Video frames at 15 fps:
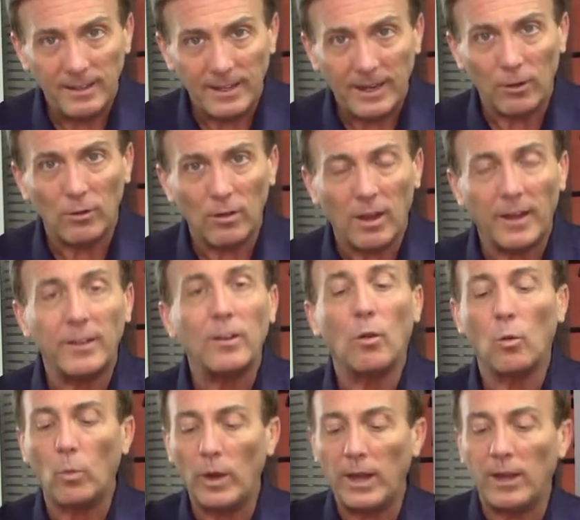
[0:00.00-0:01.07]
hairline
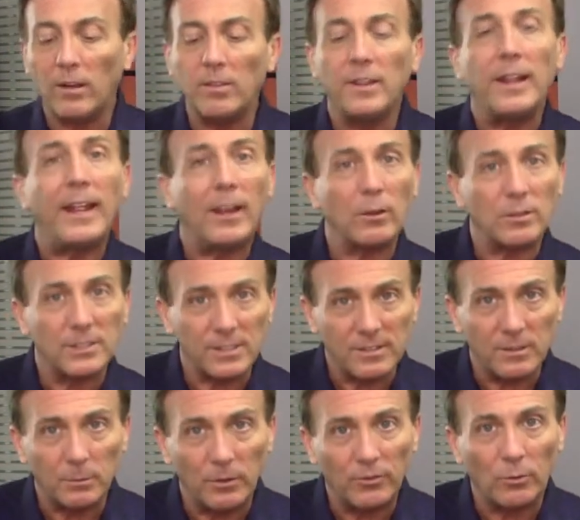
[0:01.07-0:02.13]
or where the hair
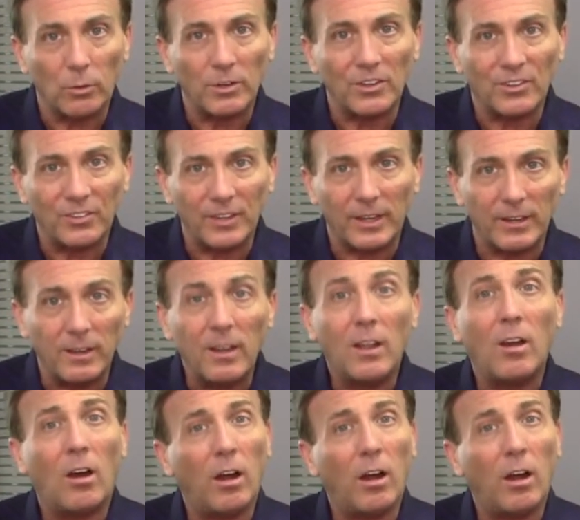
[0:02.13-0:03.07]
system is going to sit